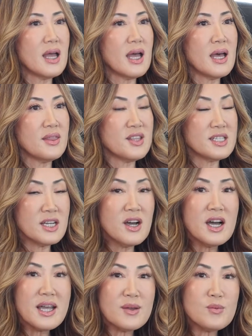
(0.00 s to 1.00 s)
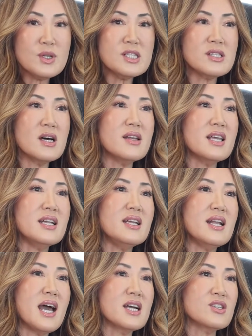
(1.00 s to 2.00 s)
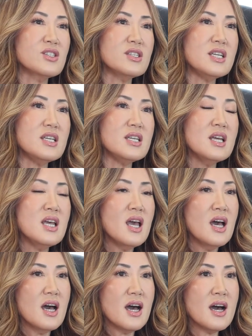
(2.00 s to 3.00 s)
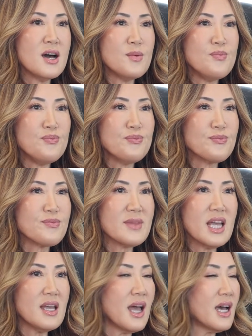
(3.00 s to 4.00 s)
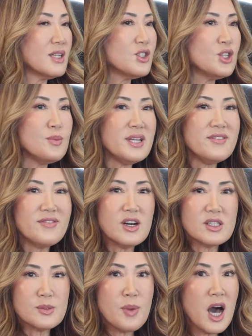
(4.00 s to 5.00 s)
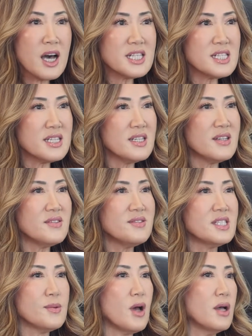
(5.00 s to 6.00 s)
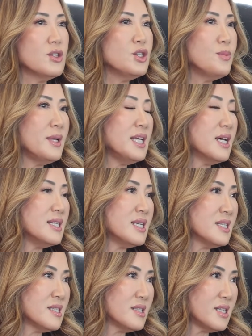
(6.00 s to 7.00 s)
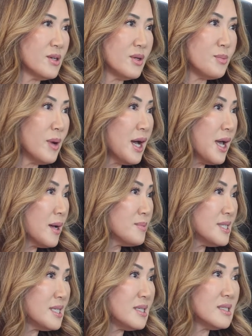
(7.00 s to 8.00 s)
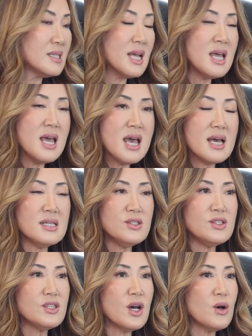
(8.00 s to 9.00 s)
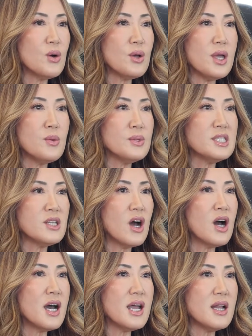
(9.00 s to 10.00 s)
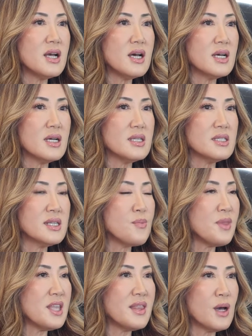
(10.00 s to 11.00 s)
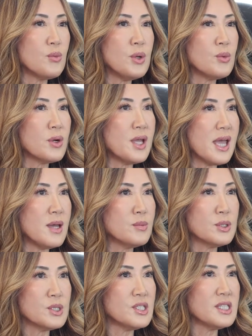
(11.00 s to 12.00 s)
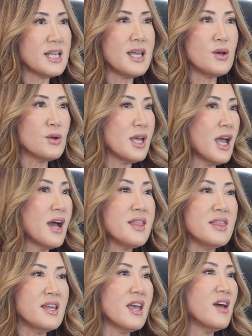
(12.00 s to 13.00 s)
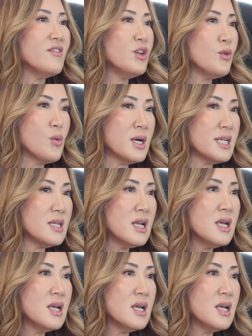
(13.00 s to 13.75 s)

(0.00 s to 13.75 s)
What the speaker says: at the time, we saw that it actually had too many false positives, too many unnecessary biopsies. And so it was not something that we were able to say, okay, I think everyone